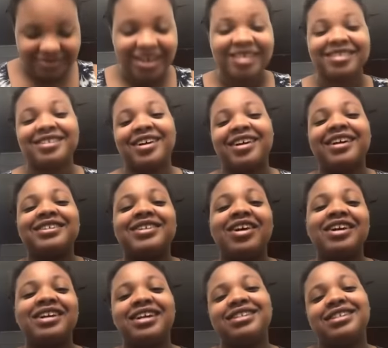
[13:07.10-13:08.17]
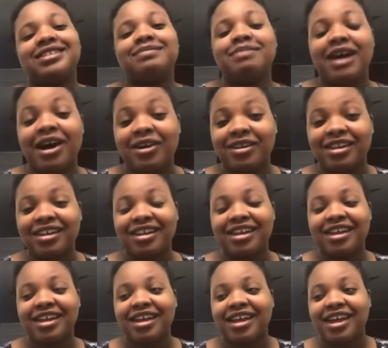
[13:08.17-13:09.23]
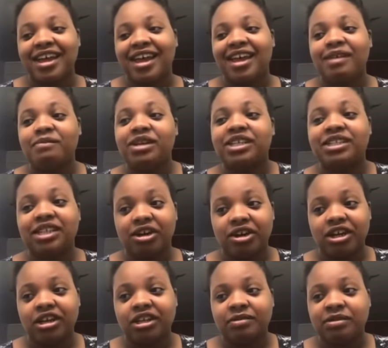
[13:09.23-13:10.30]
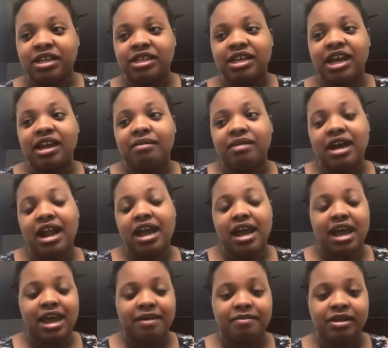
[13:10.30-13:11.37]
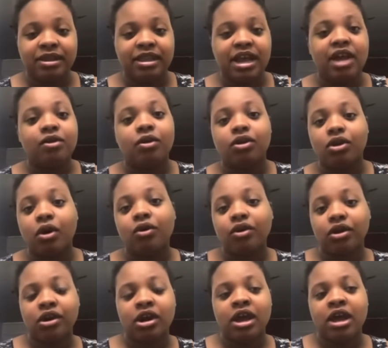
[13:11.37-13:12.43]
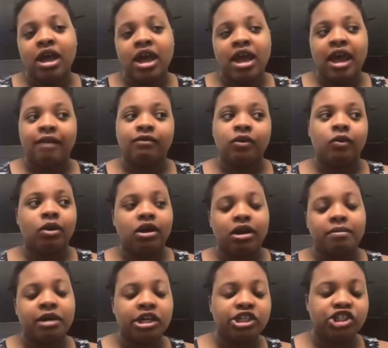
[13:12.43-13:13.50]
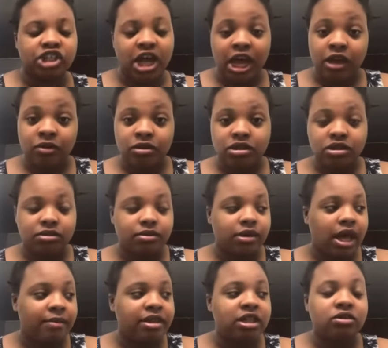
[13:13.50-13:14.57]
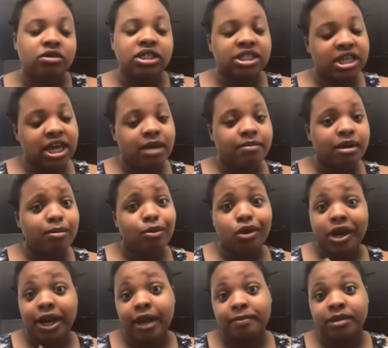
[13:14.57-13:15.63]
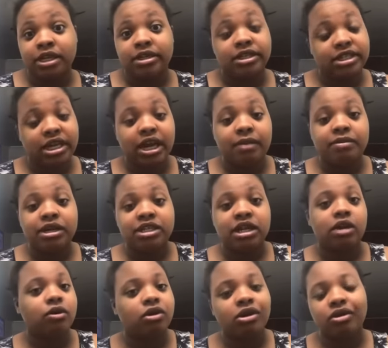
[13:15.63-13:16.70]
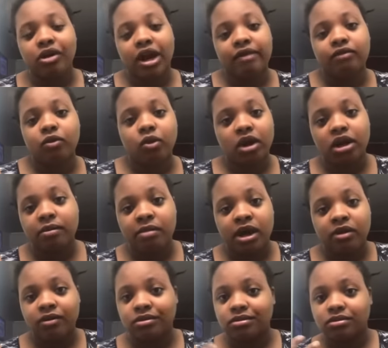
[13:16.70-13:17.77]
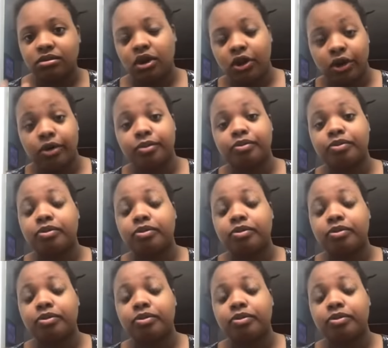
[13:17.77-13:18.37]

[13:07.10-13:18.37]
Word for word: i'm sorry it's hard not to smile and be serious because i am kind of happy that i no longer have to worry about a child i'm a little sad but i'm more happy than sad because i no longer have to worry about her